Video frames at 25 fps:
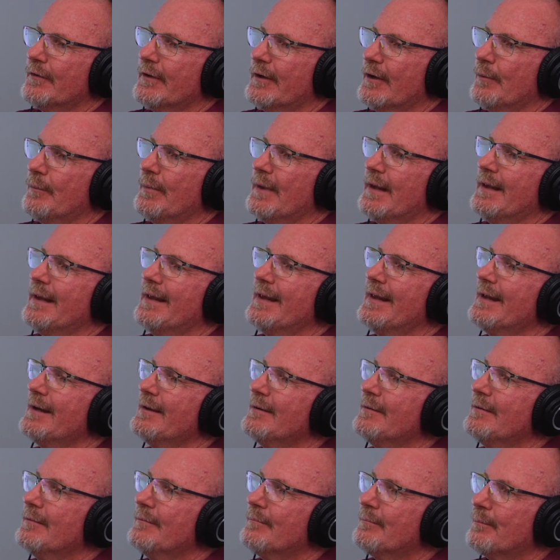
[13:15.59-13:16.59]
it'll be
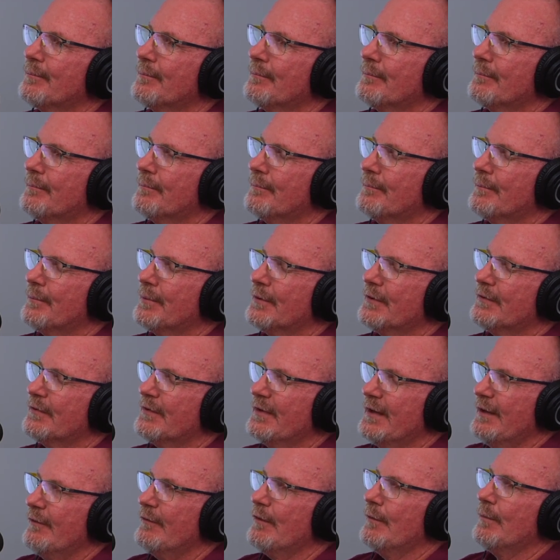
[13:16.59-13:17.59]

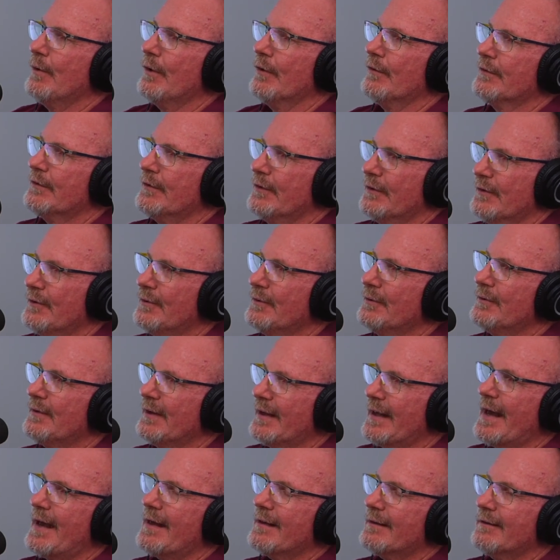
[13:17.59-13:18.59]
imperceivable to
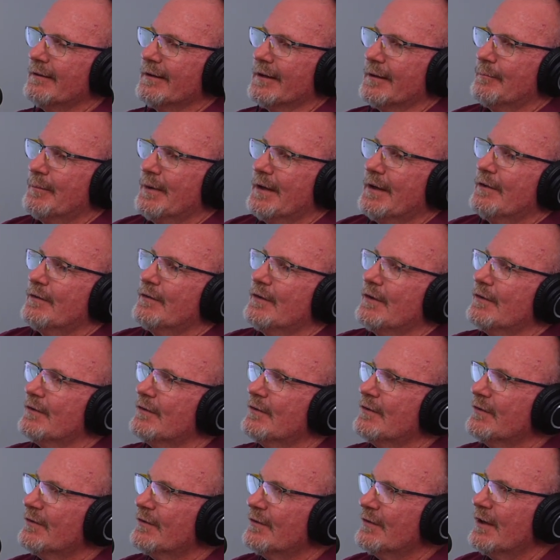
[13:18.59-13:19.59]
the athlete because it's
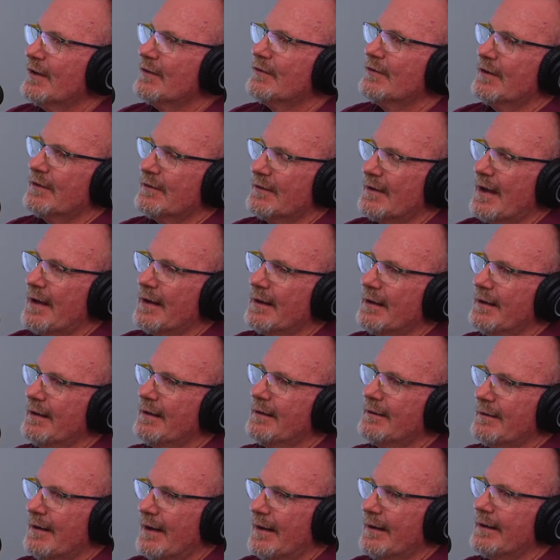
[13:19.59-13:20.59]
such a tiny,
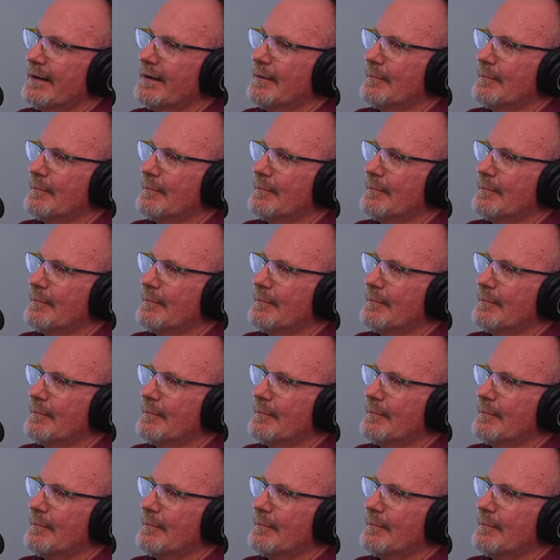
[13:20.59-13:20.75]
tiny